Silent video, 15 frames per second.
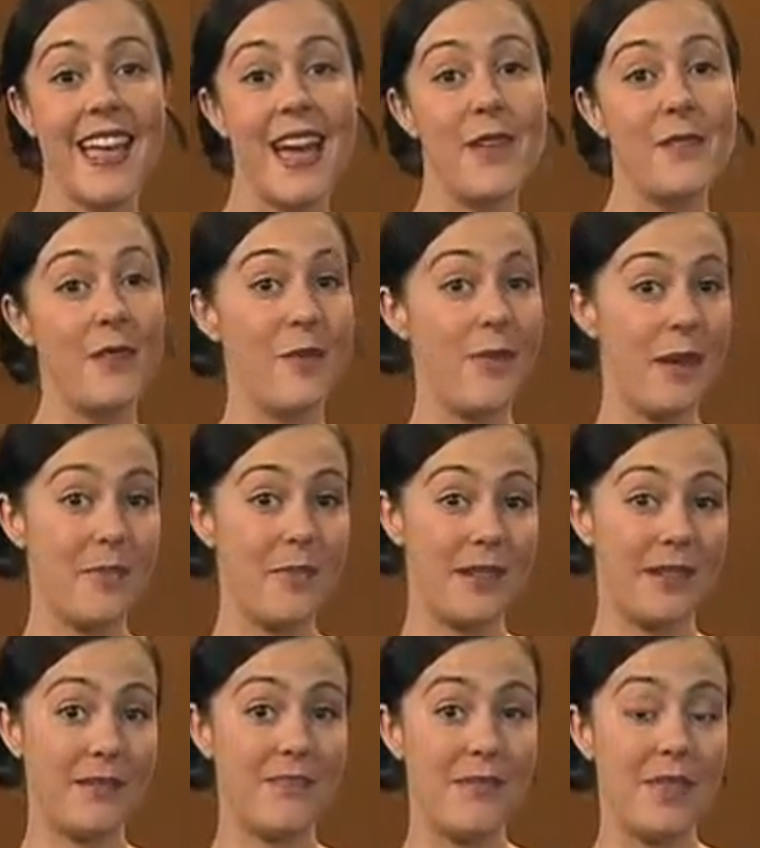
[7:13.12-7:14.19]
And
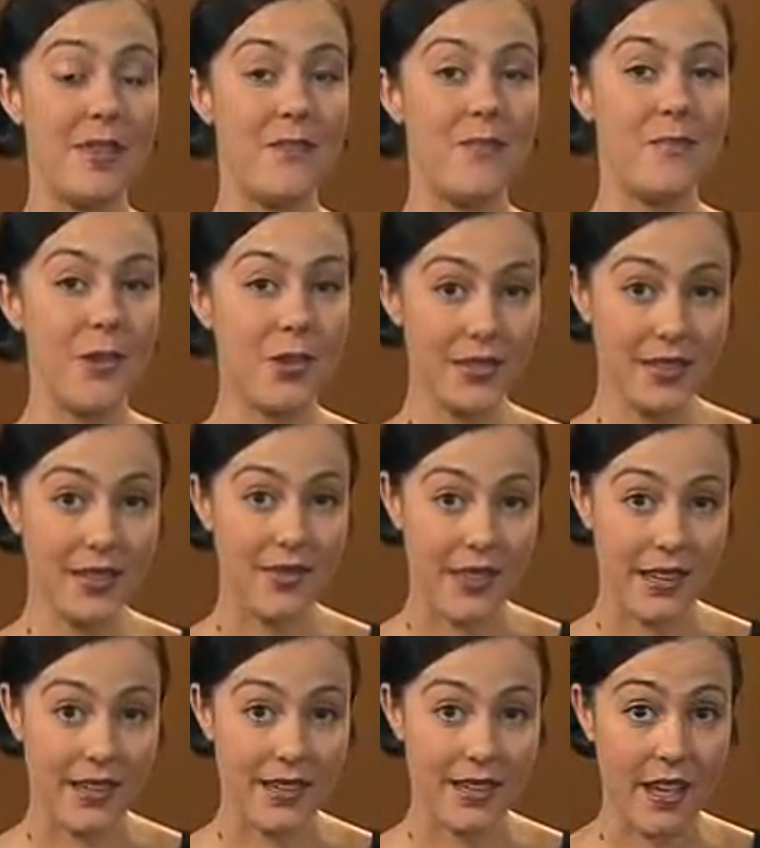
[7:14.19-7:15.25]
remember, most of
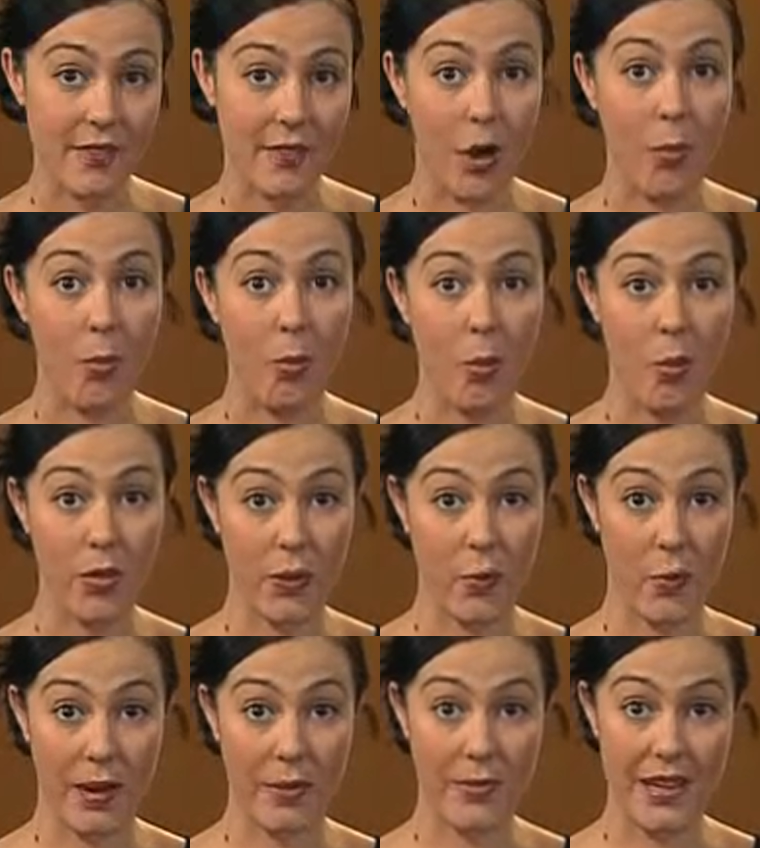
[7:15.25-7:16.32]
these have got more
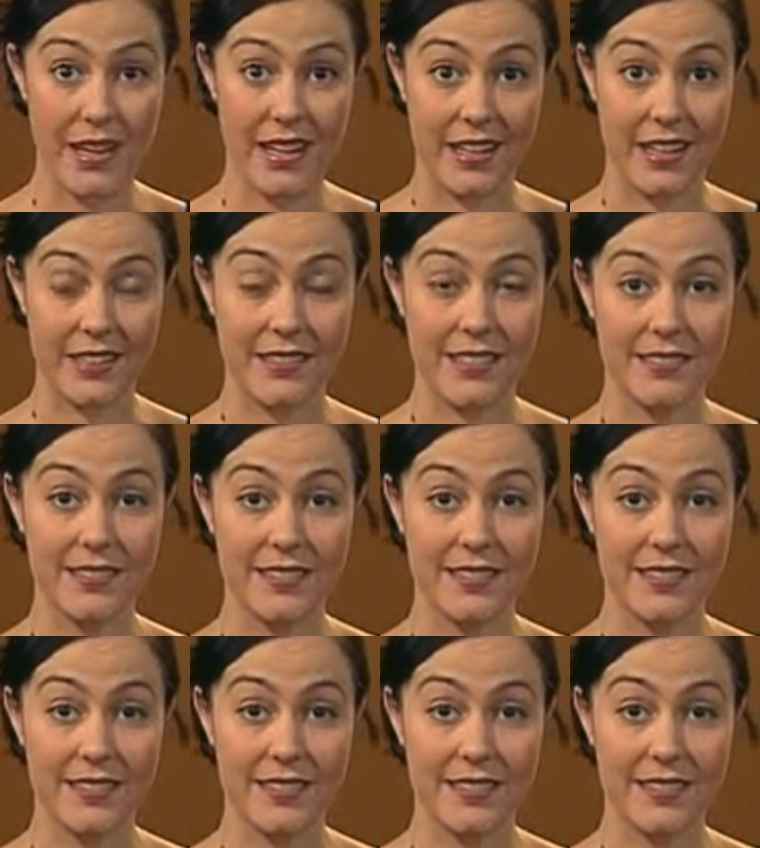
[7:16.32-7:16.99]
than one meaning.